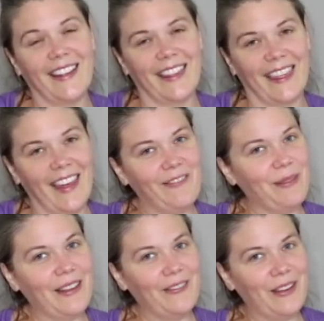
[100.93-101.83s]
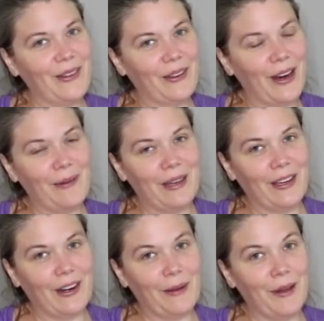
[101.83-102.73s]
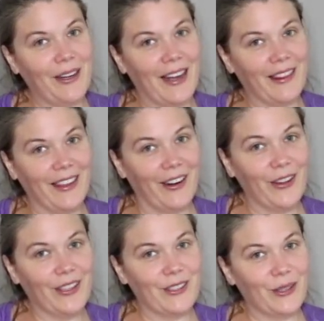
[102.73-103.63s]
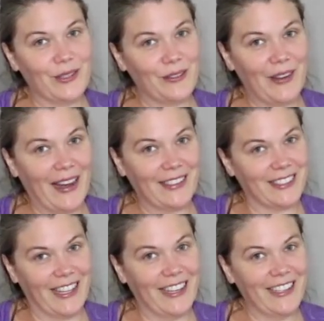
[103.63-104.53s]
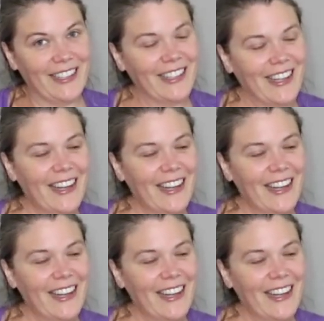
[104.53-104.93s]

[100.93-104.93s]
They've been living with Grammy and Grandma now that all the adults are vaccinated.